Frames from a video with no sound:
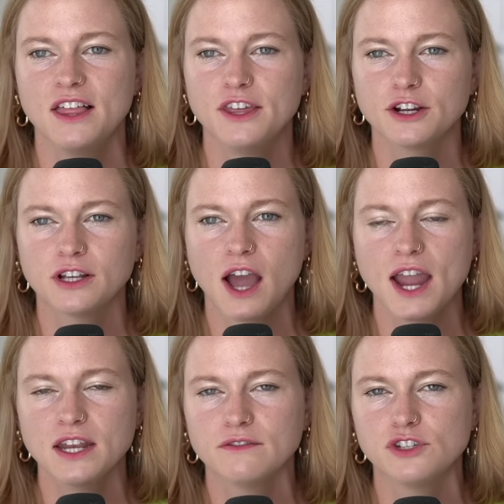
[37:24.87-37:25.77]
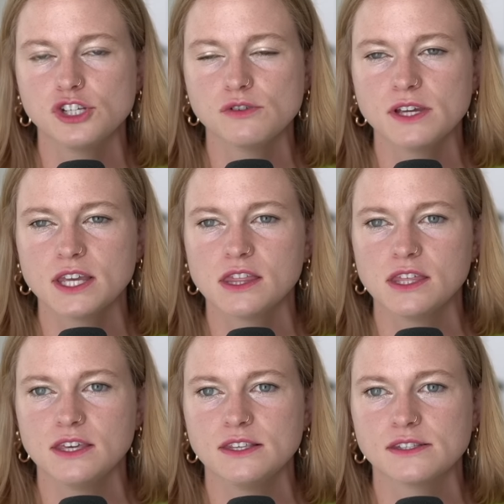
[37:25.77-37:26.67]
they're kind of doing
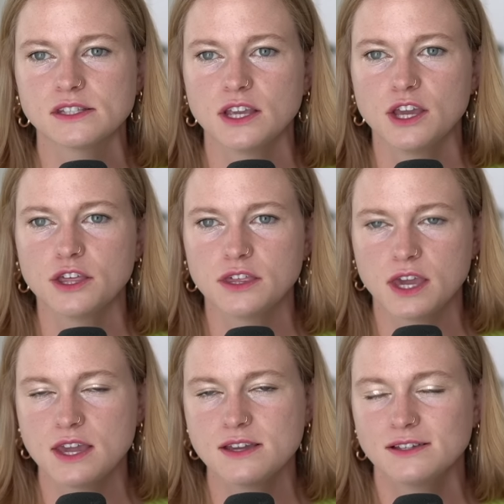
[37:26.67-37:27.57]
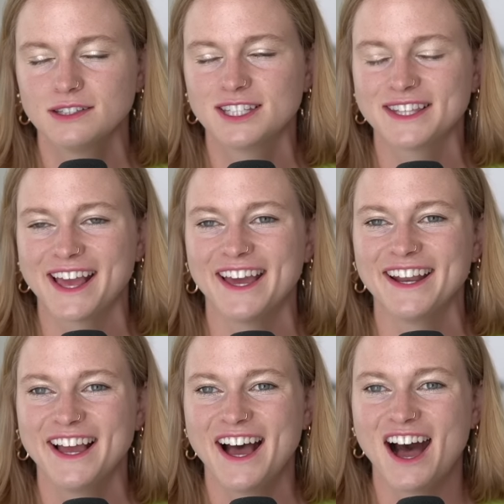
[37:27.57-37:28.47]
these things that
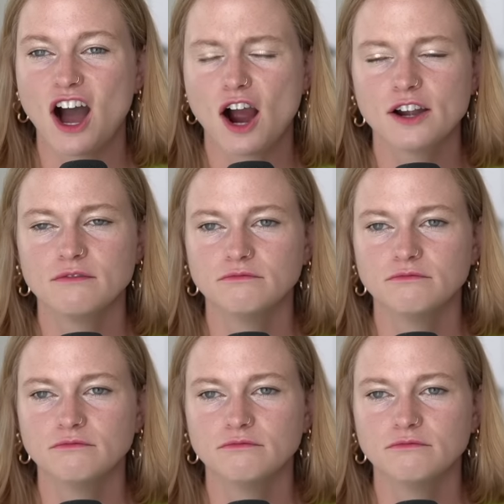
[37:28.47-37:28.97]
uh, are